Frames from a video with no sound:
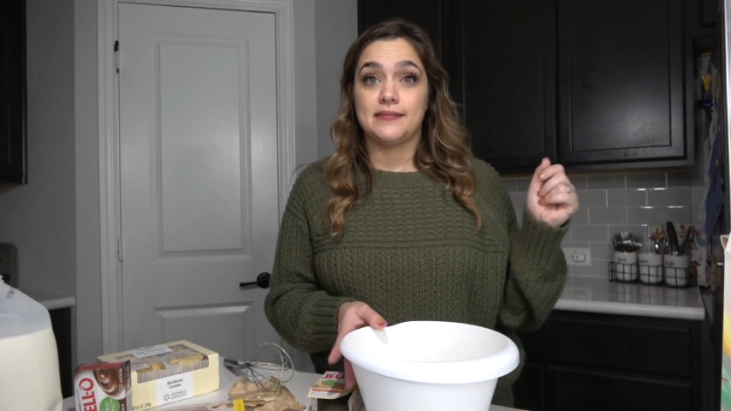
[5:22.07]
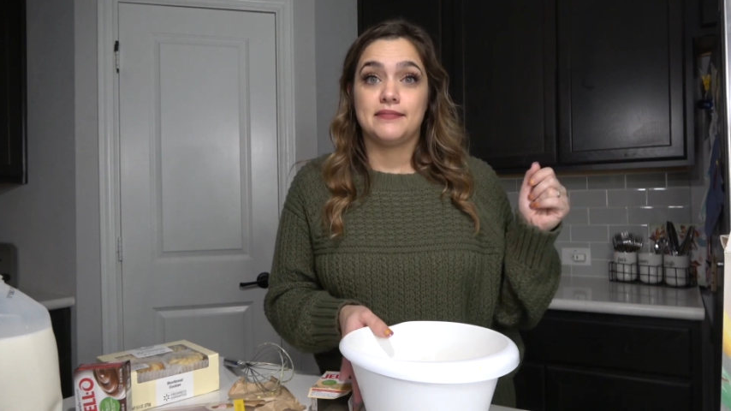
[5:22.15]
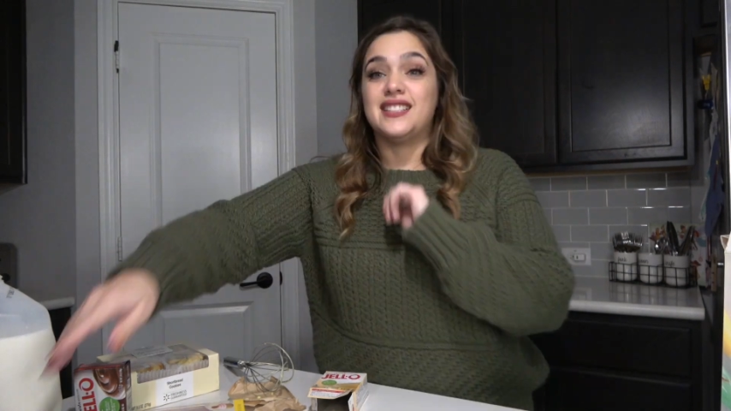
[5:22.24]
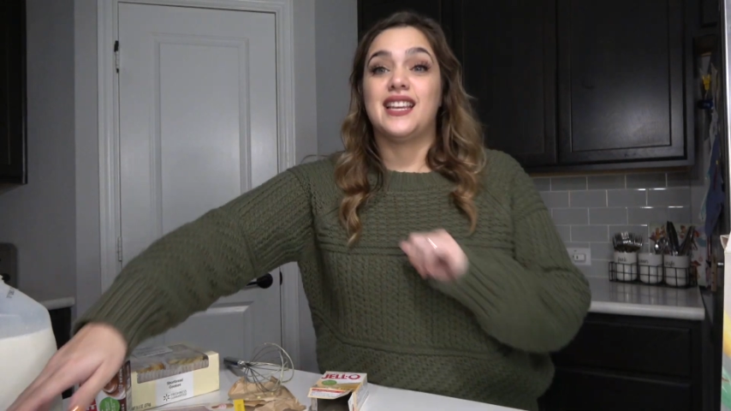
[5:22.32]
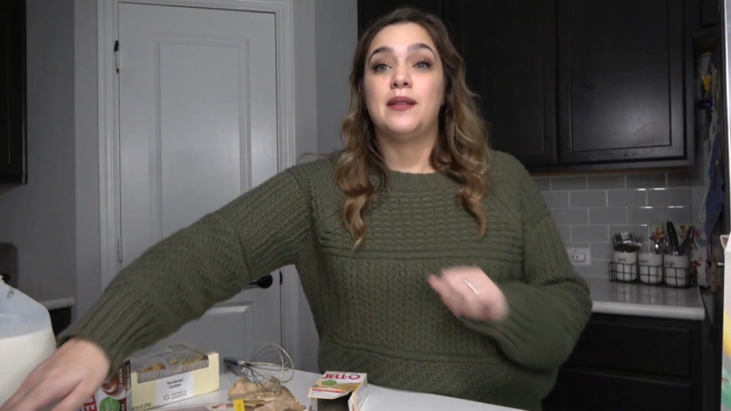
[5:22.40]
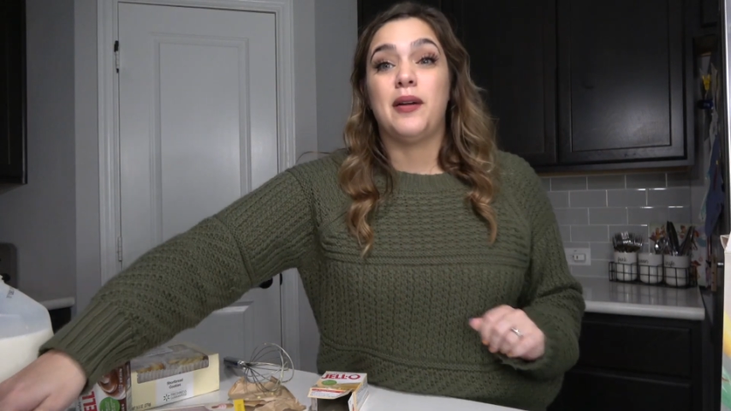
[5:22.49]
I
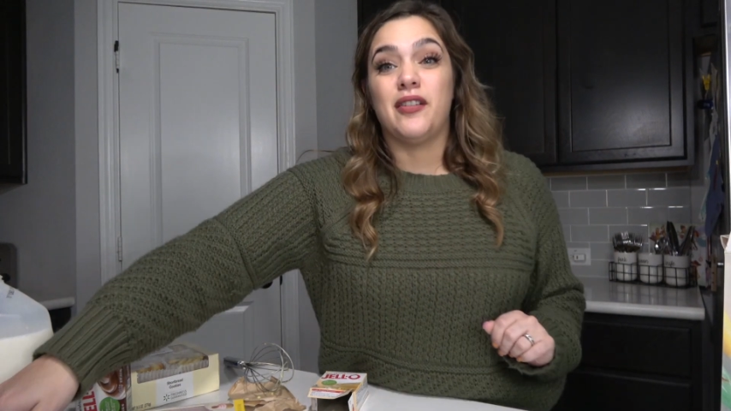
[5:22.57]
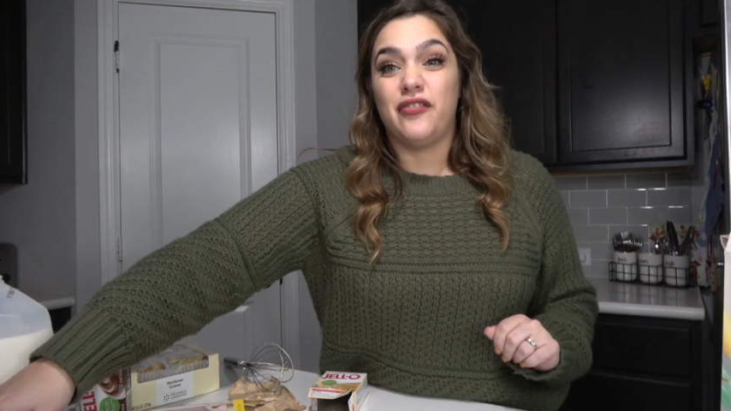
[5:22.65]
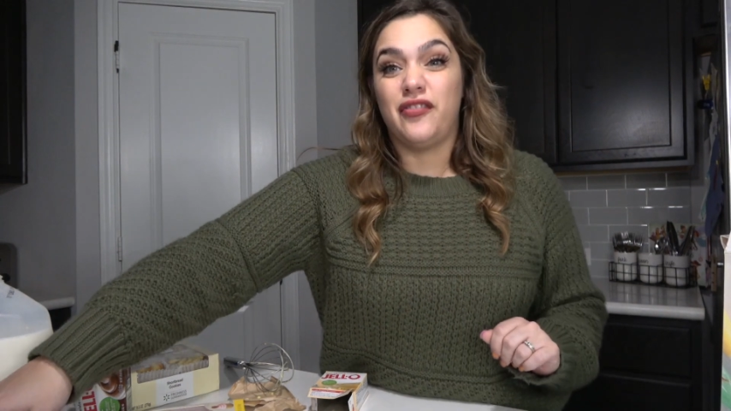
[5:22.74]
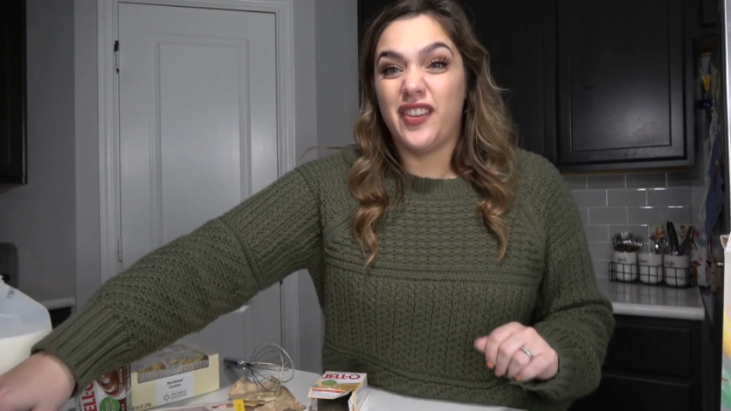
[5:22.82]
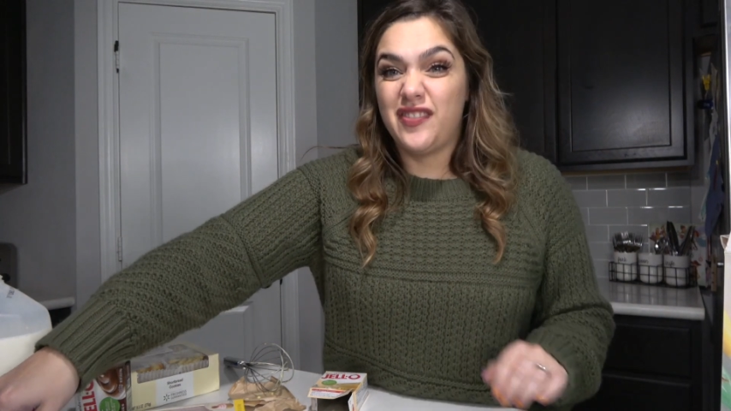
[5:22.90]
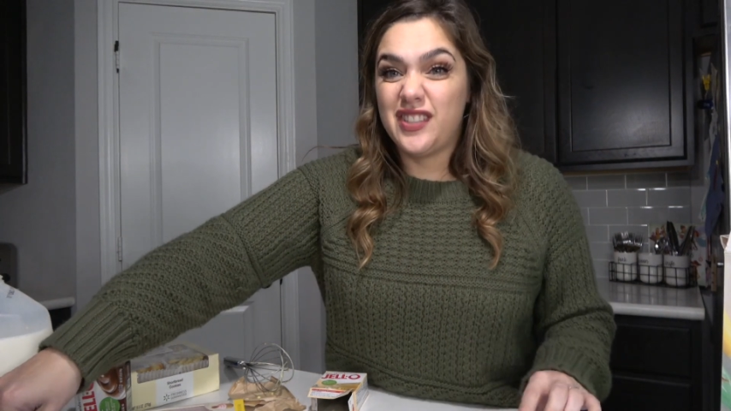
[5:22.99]
said about
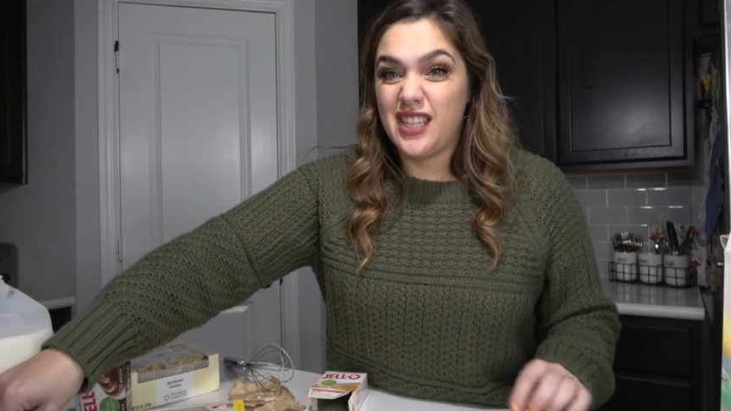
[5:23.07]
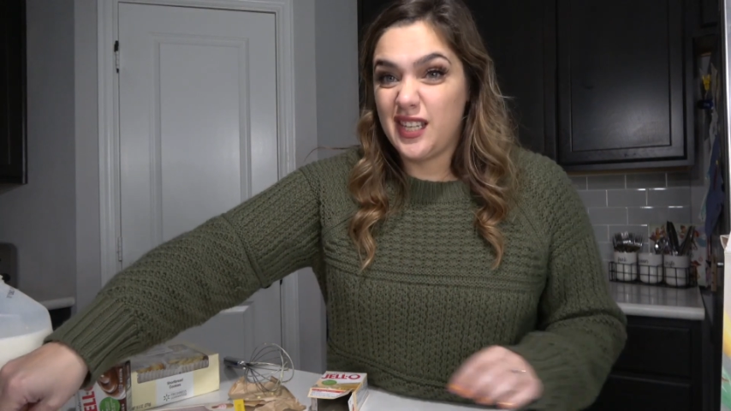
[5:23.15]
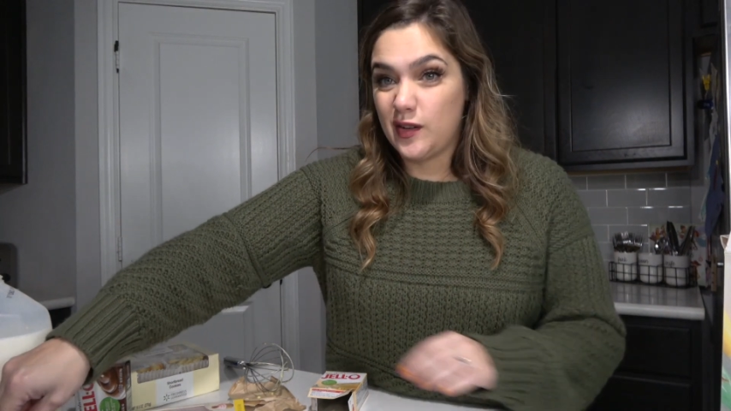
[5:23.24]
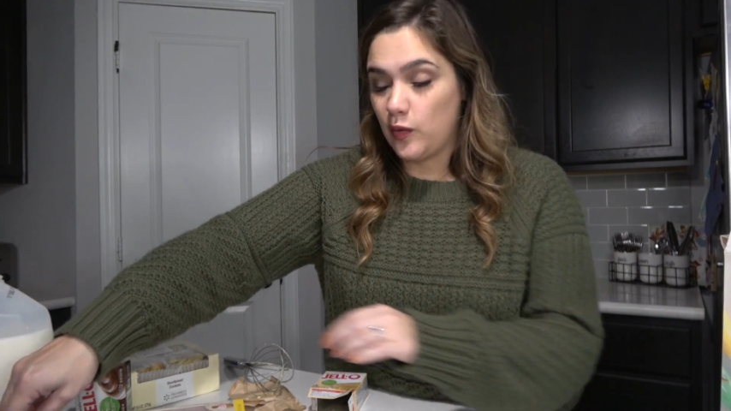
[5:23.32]
15